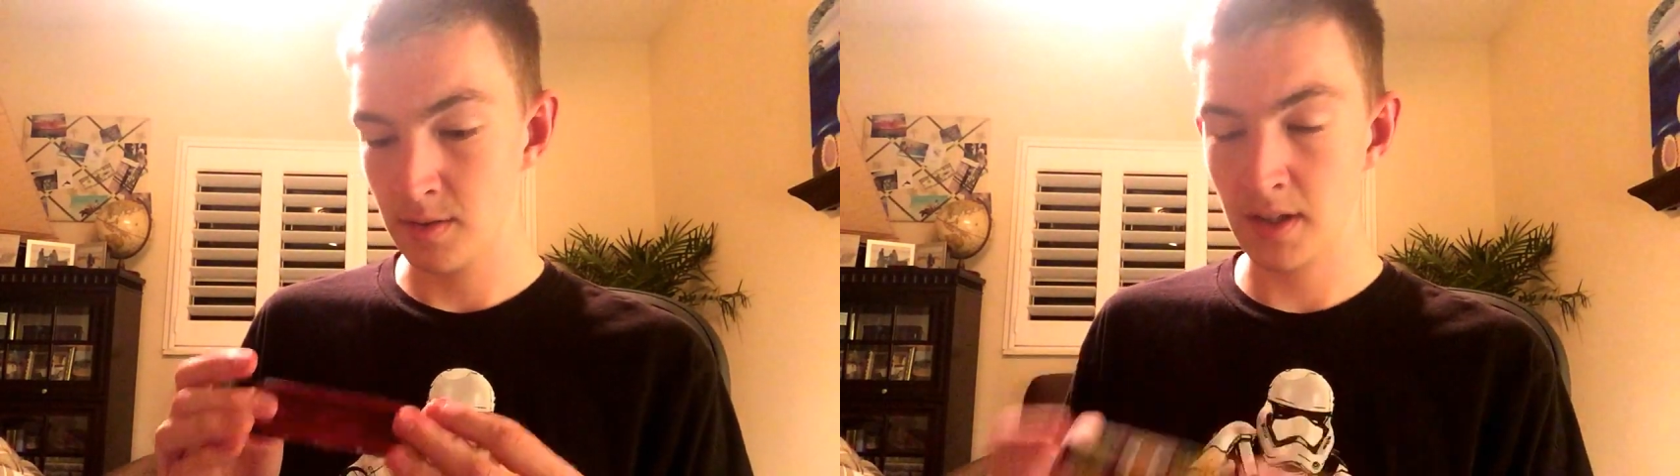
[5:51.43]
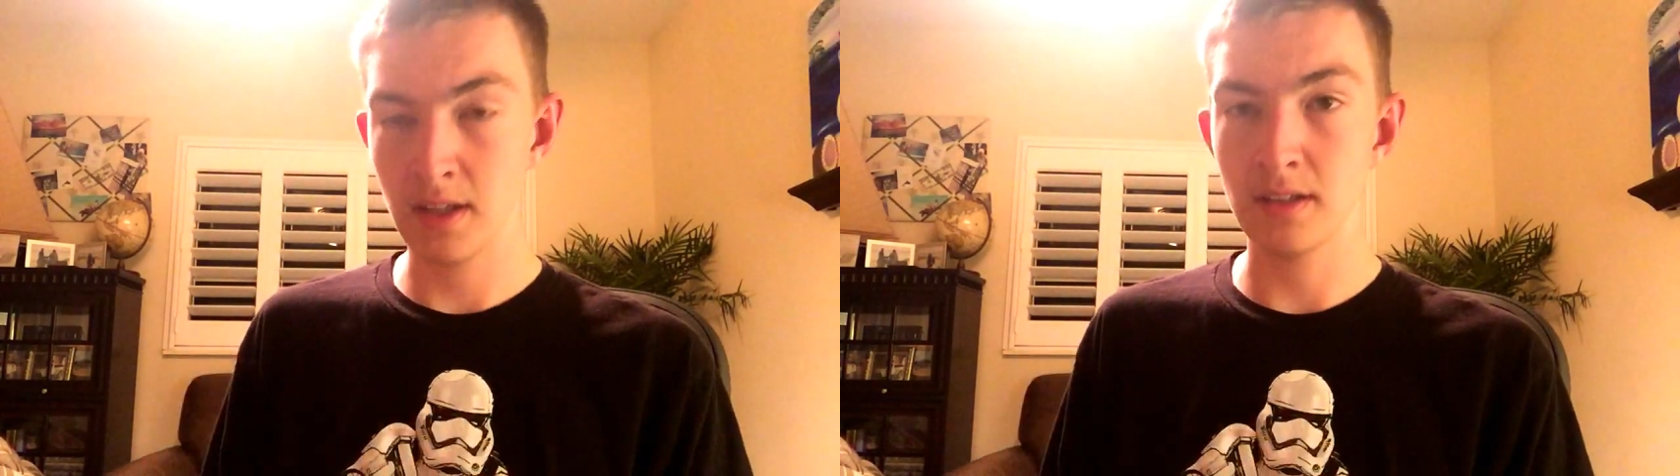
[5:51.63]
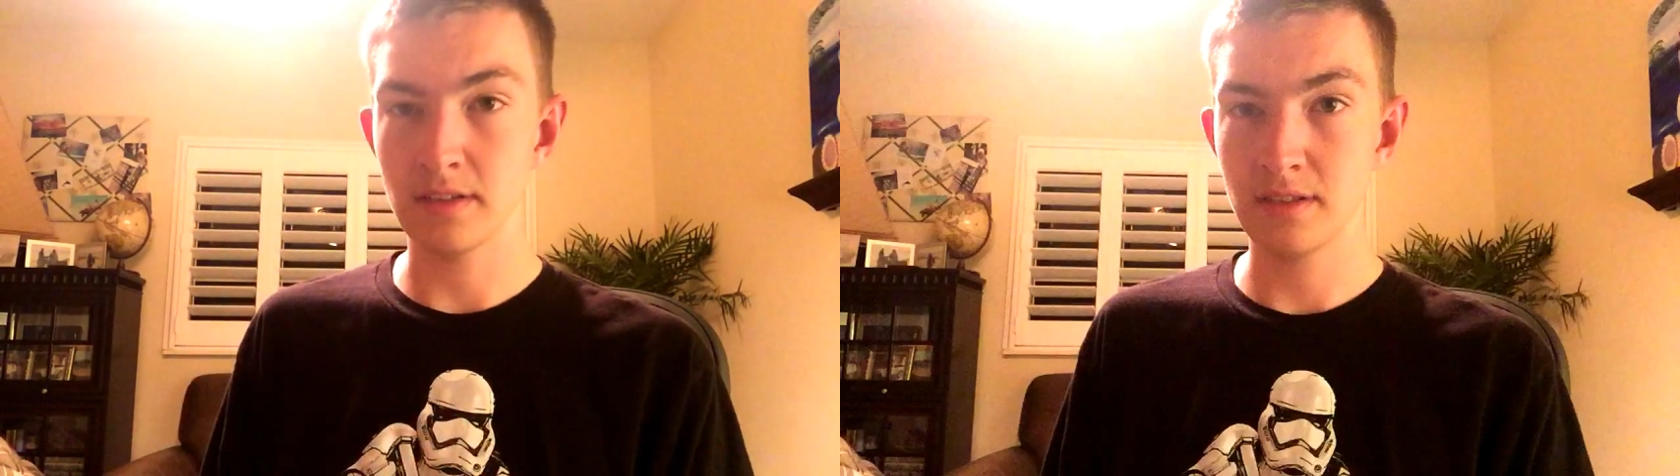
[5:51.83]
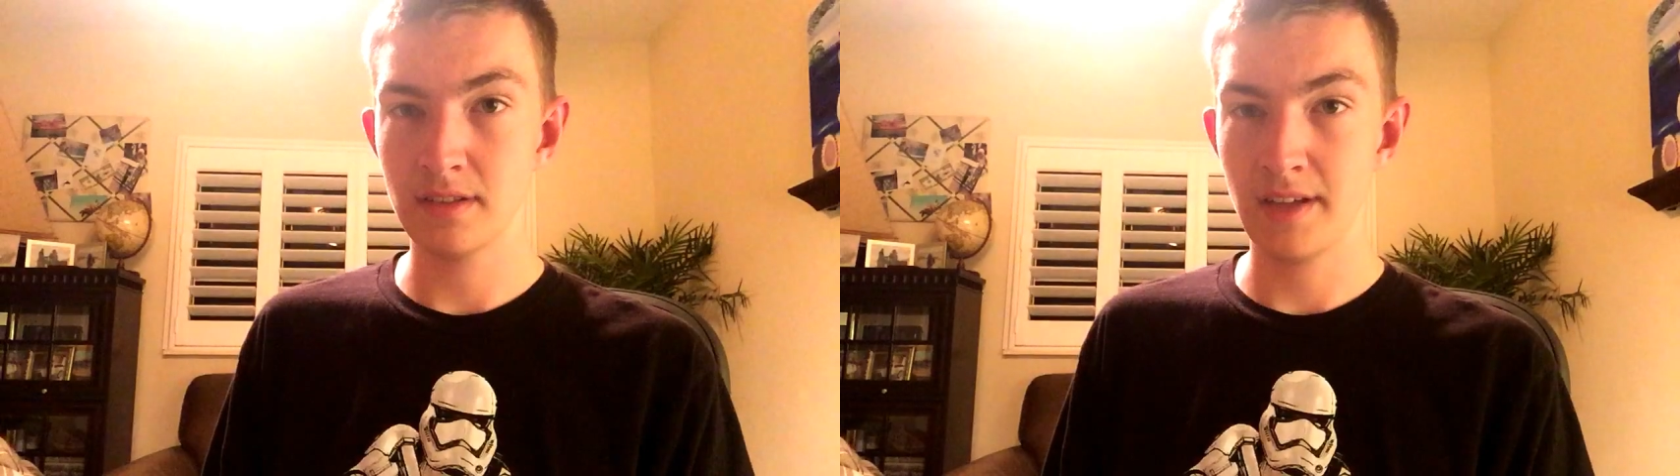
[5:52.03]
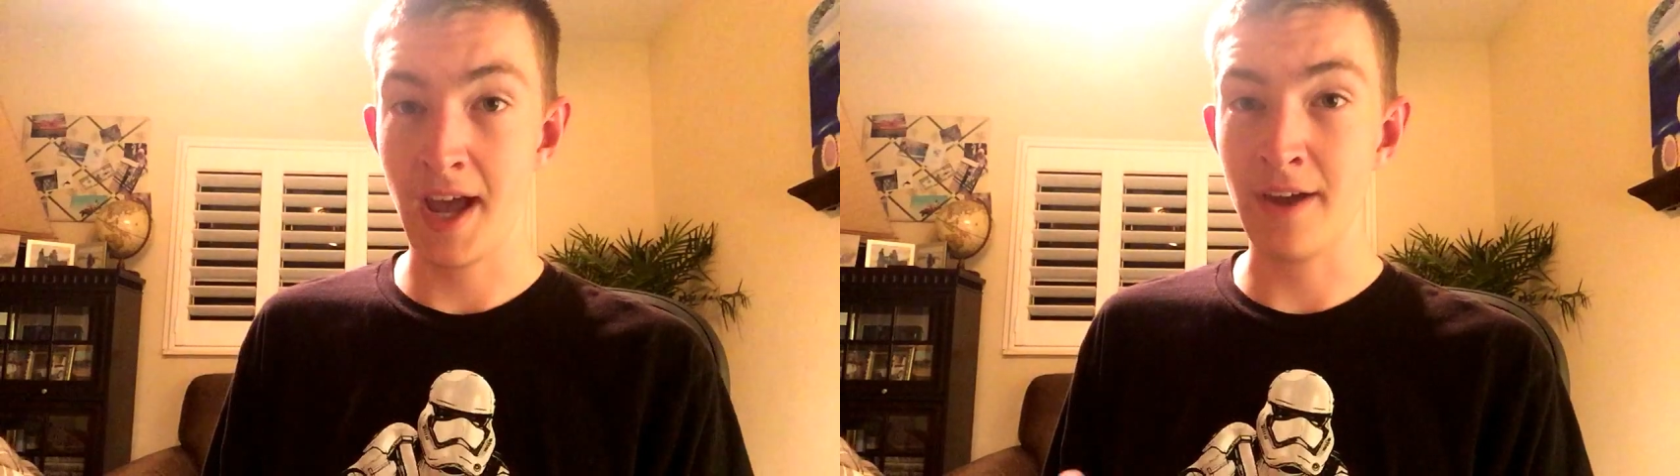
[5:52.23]
Well,
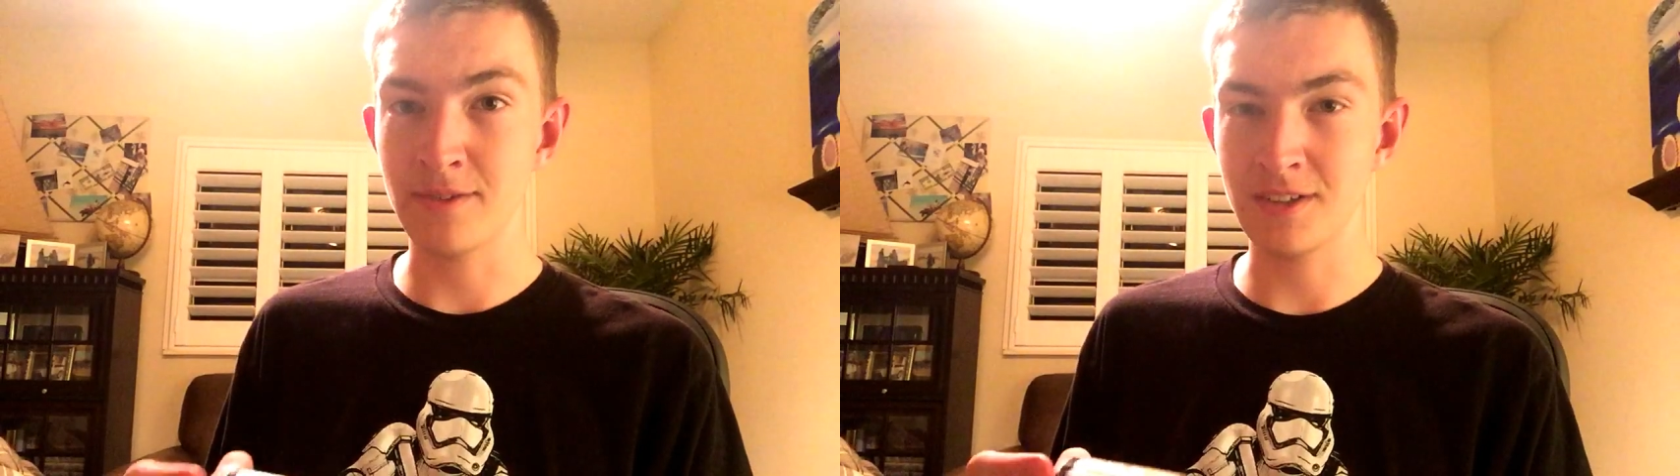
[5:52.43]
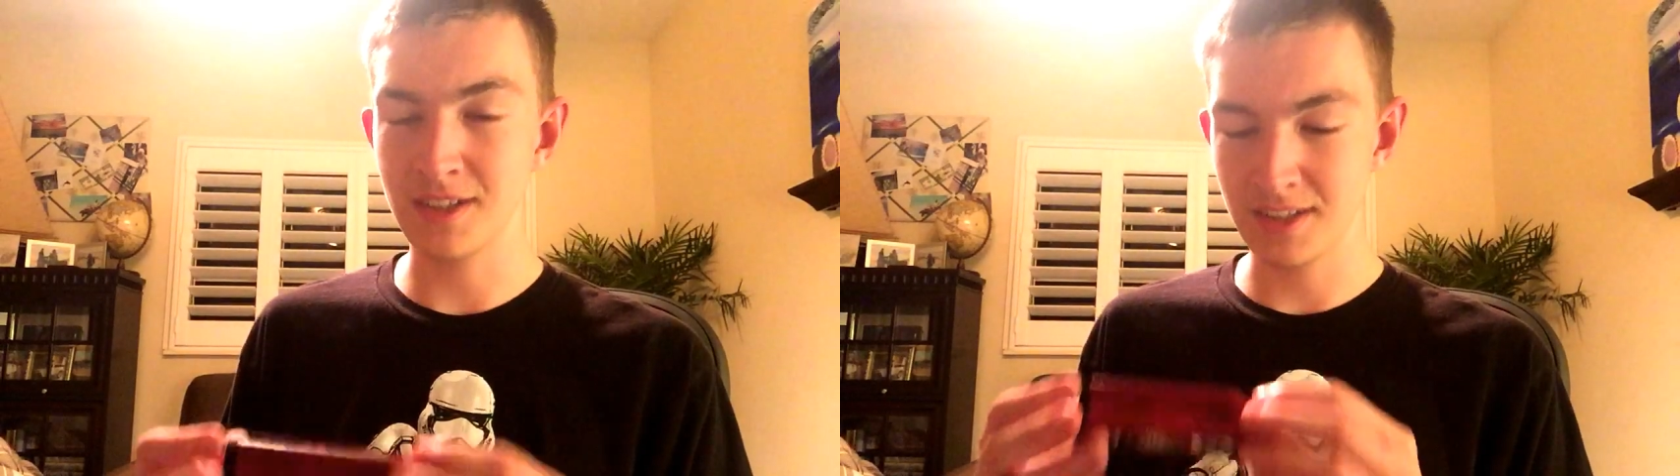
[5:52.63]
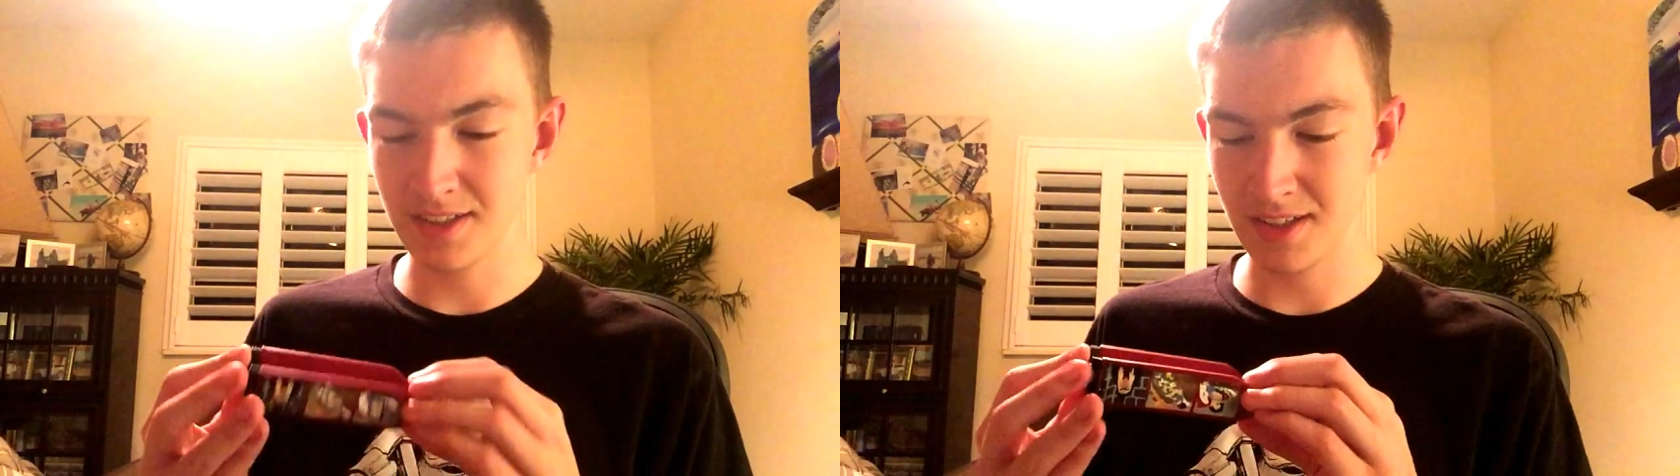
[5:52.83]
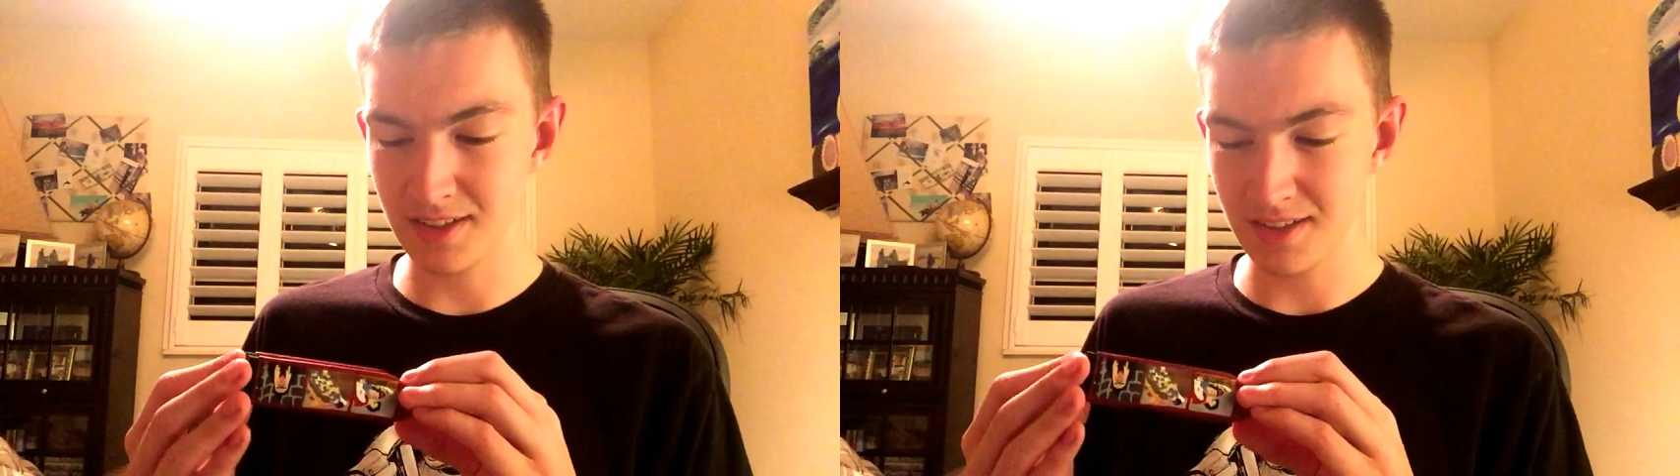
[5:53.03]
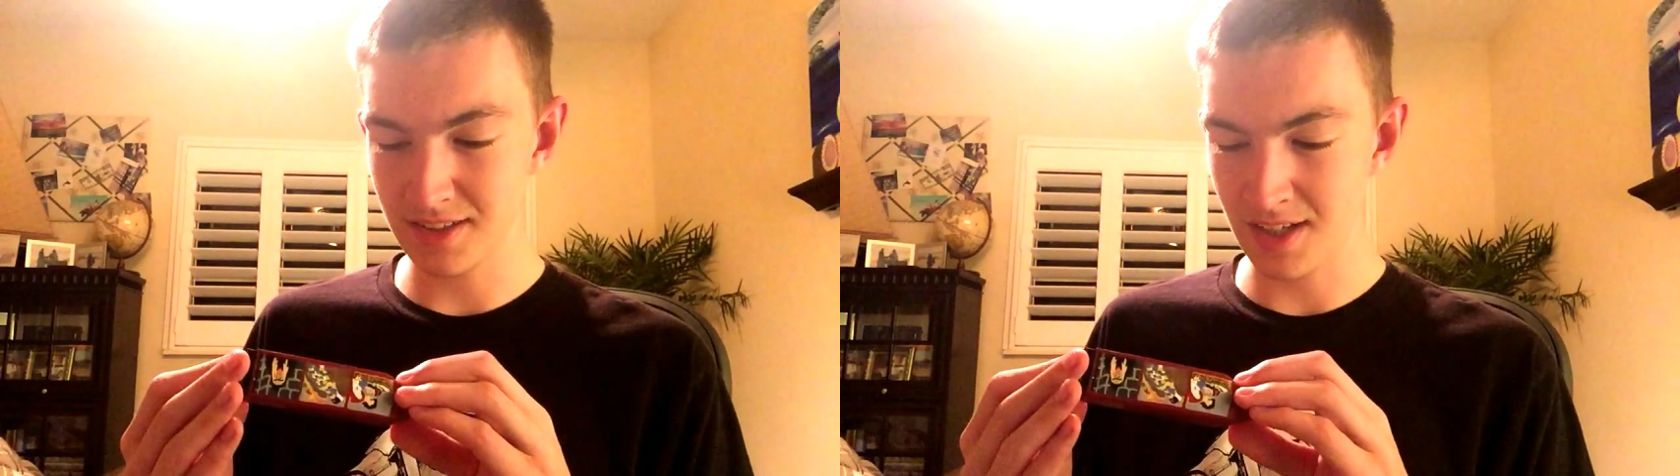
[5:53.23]
after
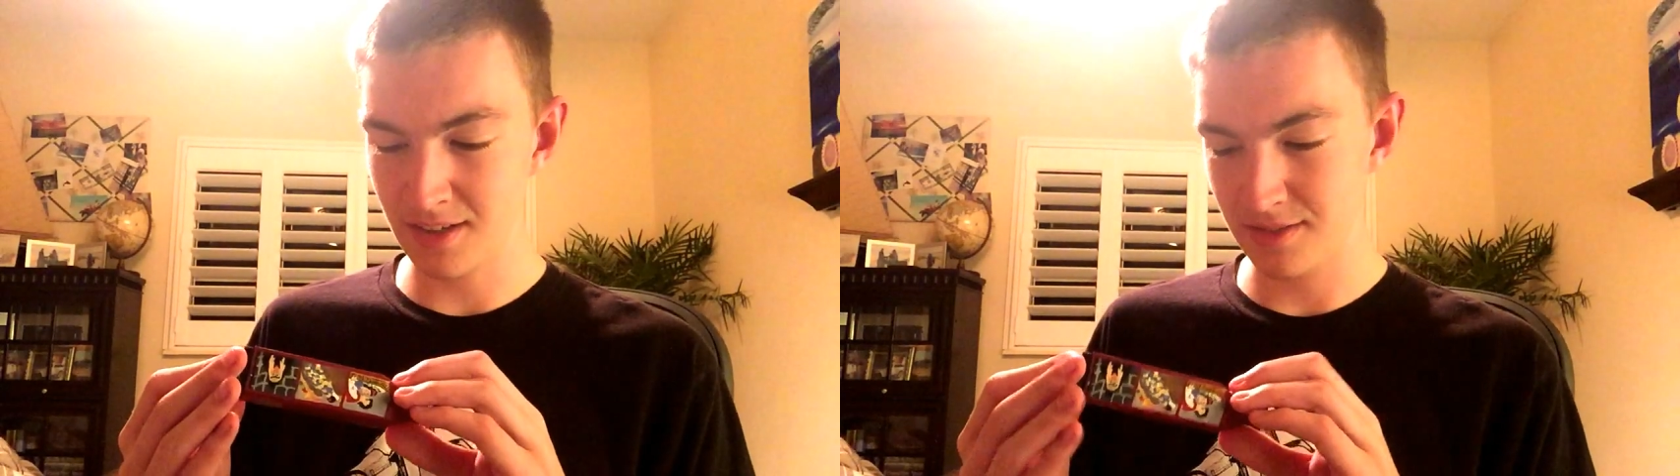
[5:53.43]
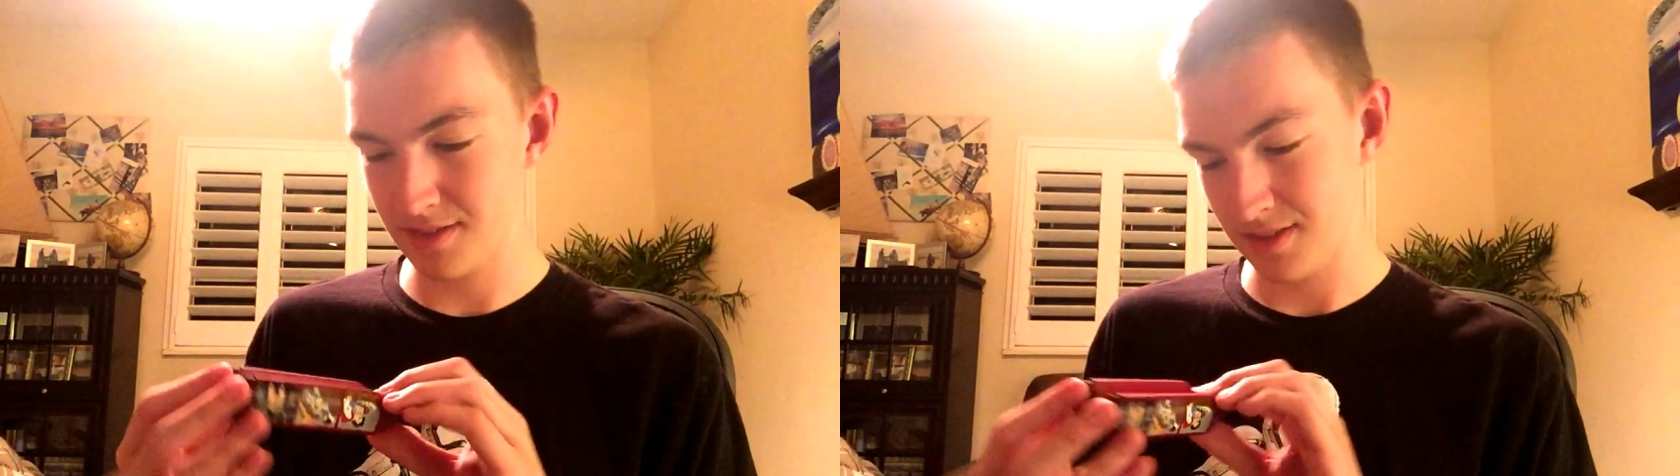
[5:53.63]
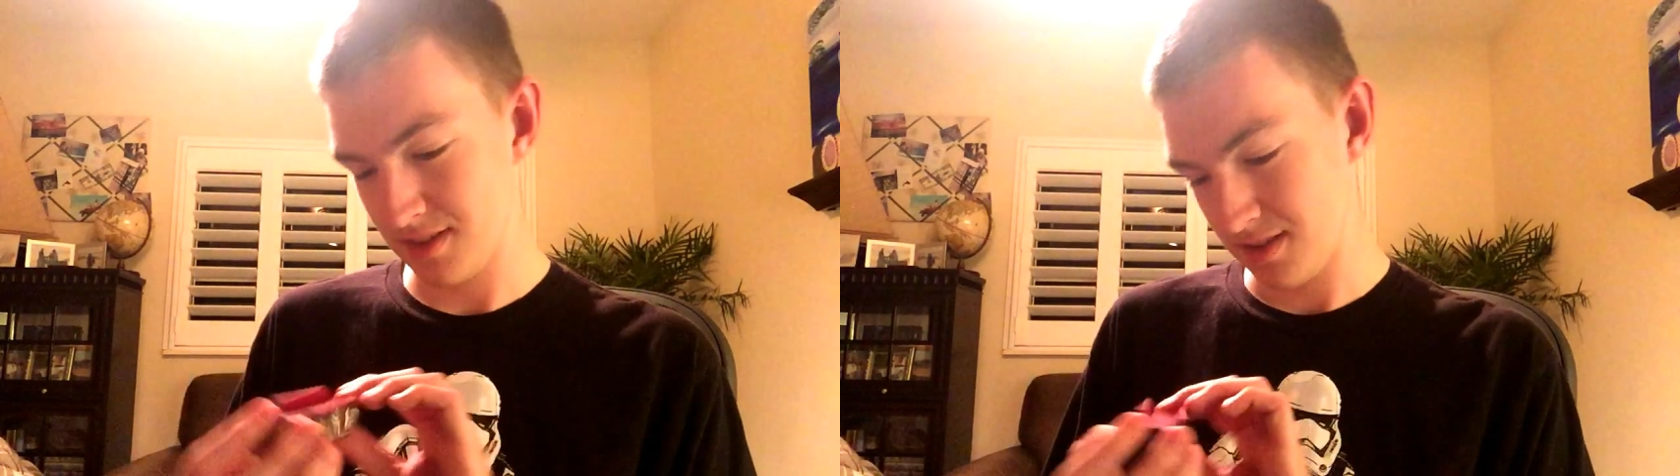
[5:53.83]
Disney and stuff.